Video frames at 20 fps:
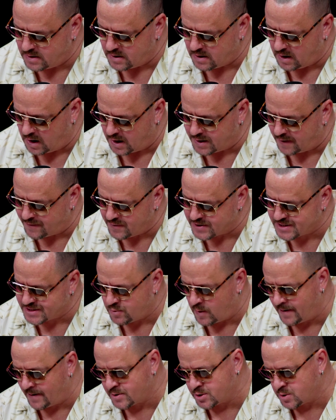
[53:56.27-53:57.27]
Another
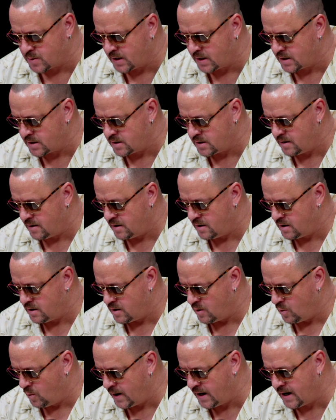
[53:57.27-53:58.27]
swamp drain,
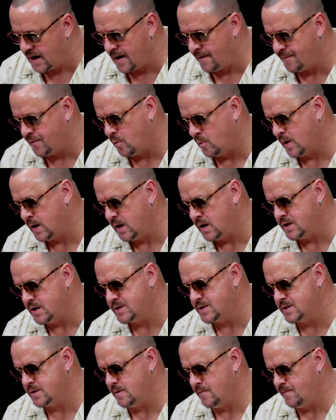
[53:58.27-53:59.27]
weeding out the weeds.